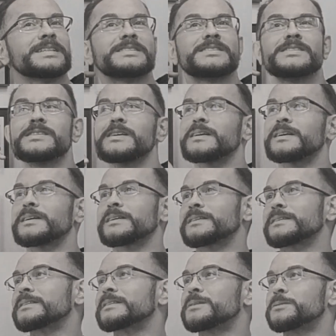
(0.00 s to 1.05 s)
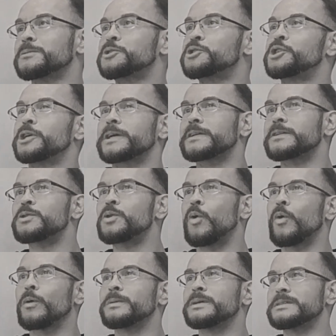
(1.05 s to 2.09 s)
That was chicken
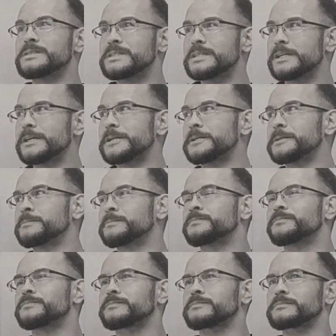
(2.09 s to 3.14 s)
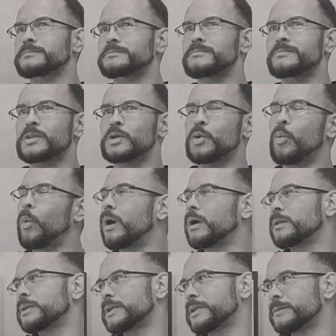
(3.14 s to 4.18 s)
korma today.
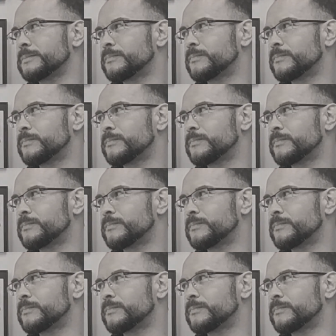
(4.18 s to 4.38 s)
Quality.